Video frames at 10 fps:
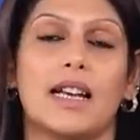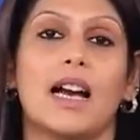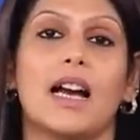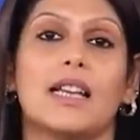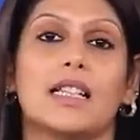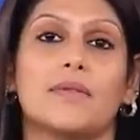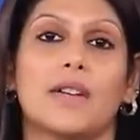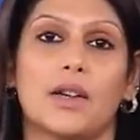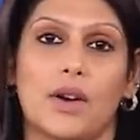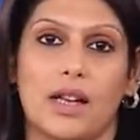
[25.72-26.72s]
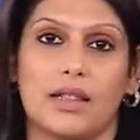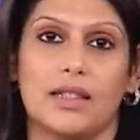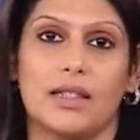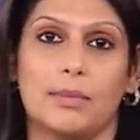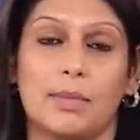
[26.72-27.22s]
and INS Vikrant,
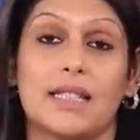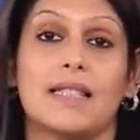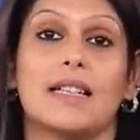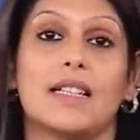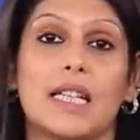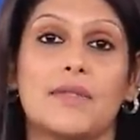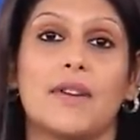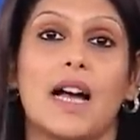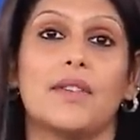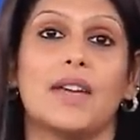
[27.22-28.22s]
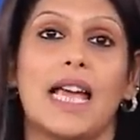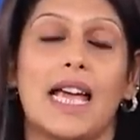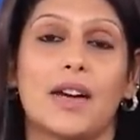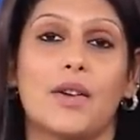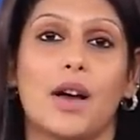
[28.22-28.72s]
plus 35
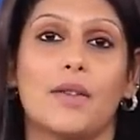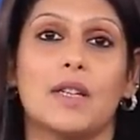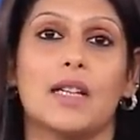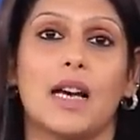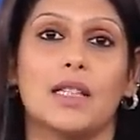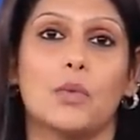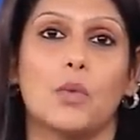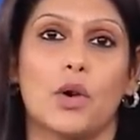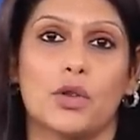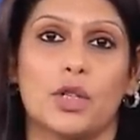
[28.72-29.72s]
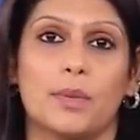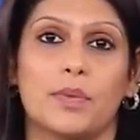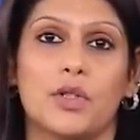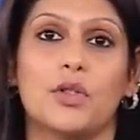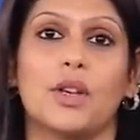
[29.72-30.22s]
aircraft and other
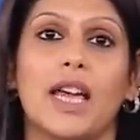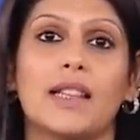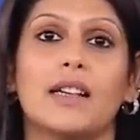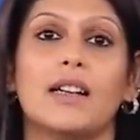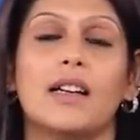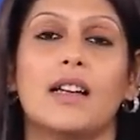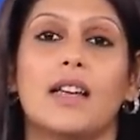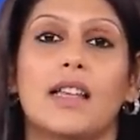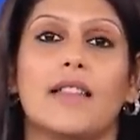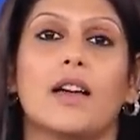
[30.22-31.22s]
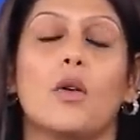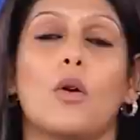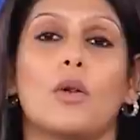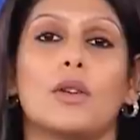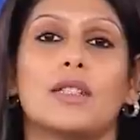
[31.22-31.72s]
warships. Together, they're
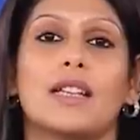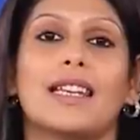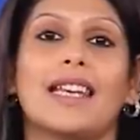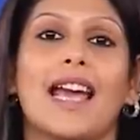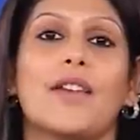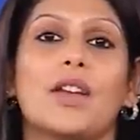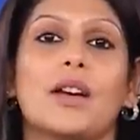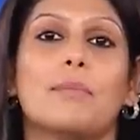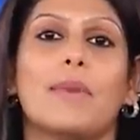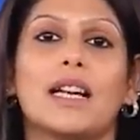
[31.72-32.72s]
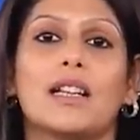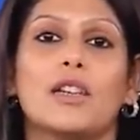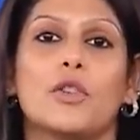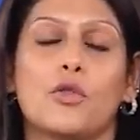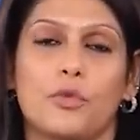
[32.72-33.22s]
called carrier
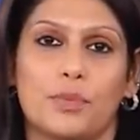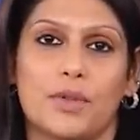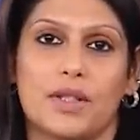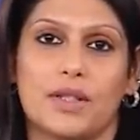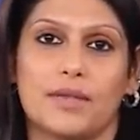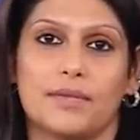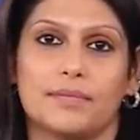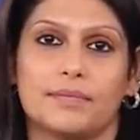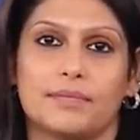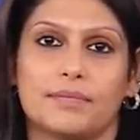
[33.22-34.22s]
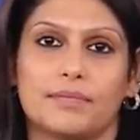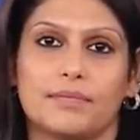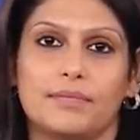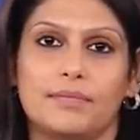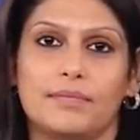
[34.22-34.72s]
battle groups.
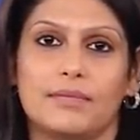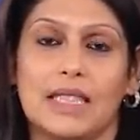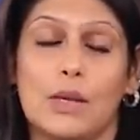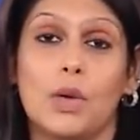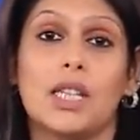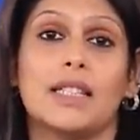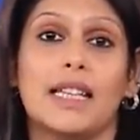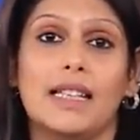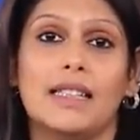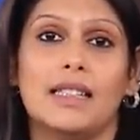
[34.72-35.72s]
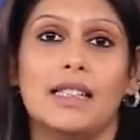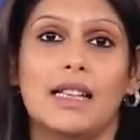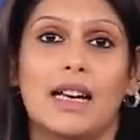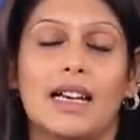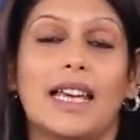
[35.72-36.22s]
What are they?
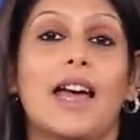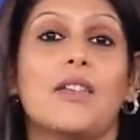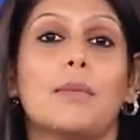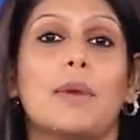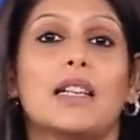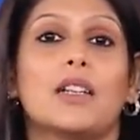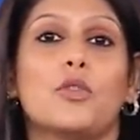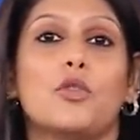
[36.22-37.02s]
A carrier battle